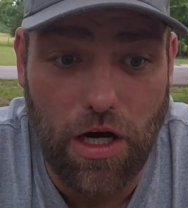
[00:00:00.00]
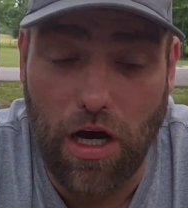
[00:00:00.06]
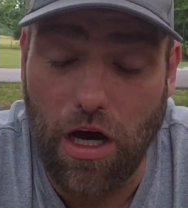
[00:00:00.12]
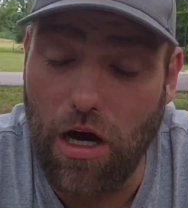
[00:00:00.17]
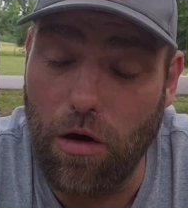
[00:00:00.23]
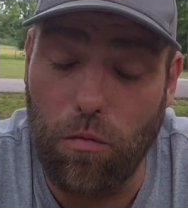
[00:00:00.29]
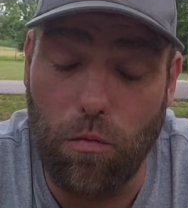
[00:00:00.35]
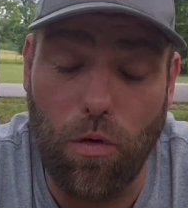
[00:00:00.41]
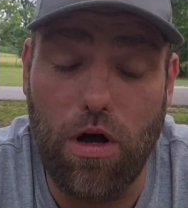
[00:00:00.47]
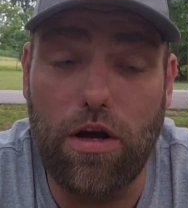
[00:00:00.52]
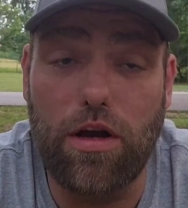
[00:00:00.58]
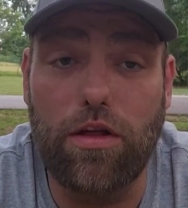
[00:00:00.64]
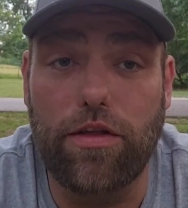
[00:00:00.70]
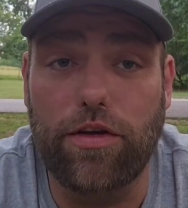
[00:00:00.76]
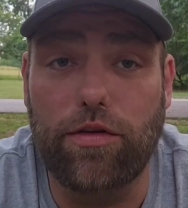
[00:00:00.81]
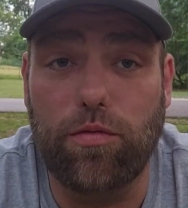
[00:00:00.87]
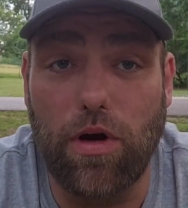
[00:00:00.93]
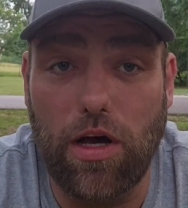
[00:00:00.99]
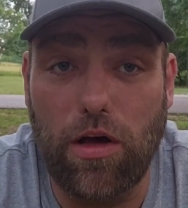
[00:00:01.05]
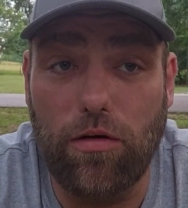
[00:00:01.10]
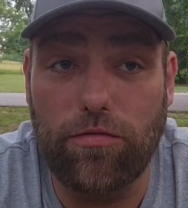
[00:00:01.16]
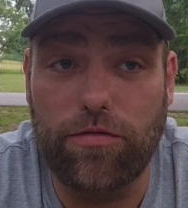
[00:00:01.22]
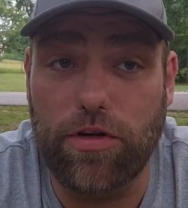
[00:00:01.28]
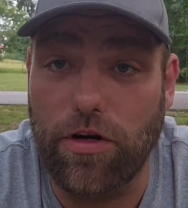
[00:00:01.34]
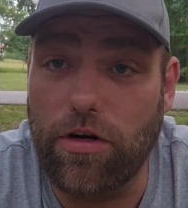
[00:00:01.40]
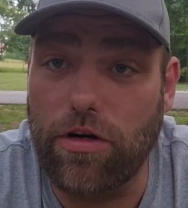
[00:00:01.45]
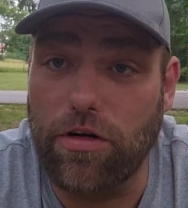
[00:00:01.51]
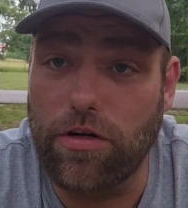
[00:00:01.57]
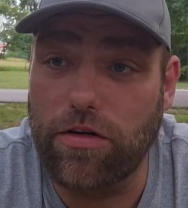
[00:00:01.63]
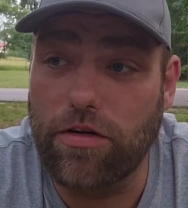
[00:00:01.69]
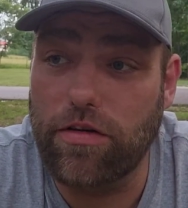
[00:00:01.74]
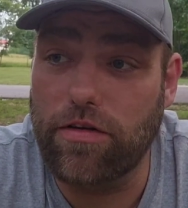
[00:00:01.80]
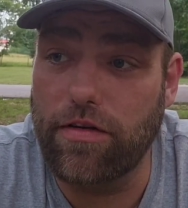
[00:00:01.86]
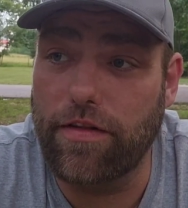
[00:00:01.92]
one of the 12
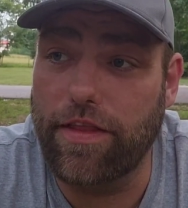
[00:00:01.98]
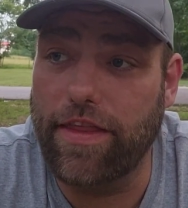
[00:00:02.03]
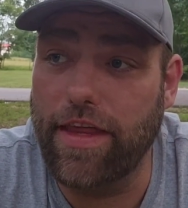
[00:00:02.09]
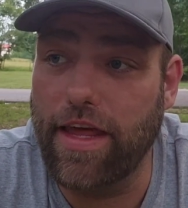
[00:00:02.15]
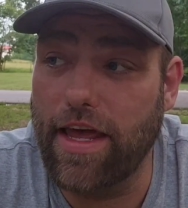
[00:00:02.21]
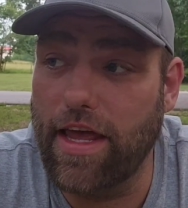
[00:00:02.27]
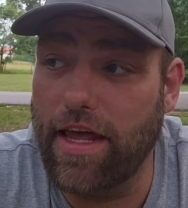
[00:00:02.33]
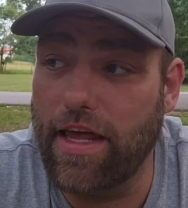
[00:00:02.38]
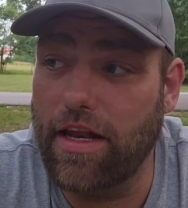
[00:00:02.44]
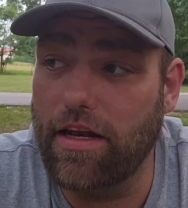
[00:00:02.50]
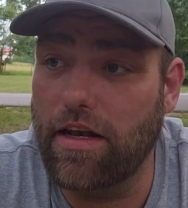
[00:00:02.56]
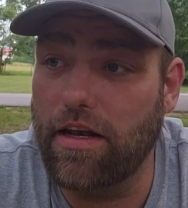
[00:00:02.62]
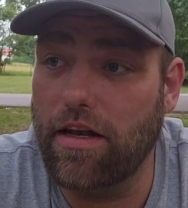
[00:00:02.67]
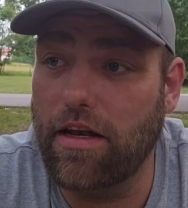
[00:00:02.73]
jurors that